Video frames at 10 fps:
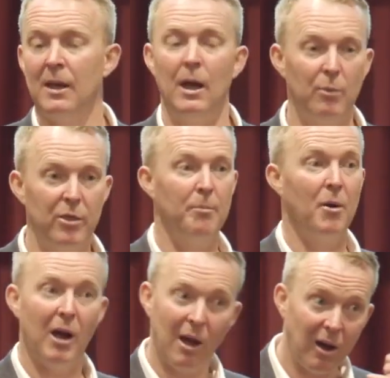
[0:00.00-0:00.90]
And with the
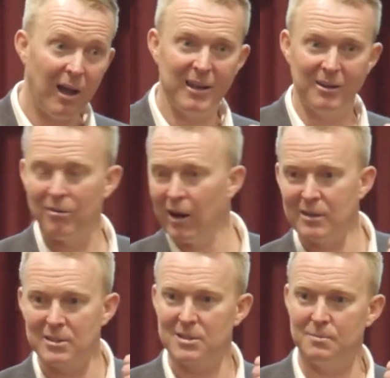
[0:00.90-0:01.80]
buyer, hi, great
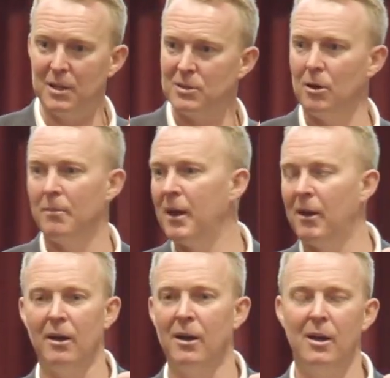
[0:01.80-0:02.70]
to speak to you. Oh man,
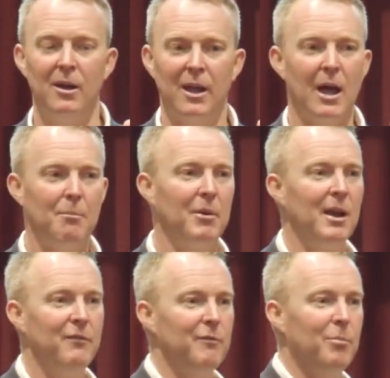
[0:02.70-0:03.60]
I can't
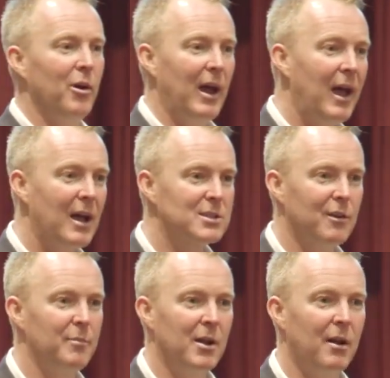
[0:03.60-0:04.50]
believe you've bought a house
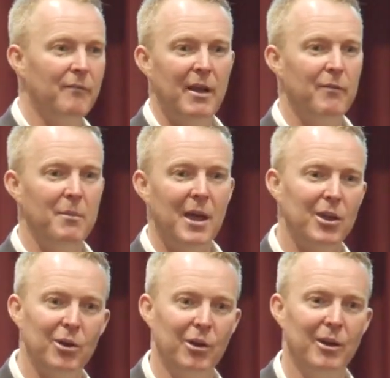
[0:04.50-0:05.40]
off me and I've never met
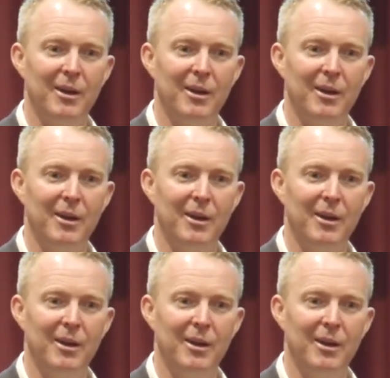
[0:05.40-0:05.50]
you.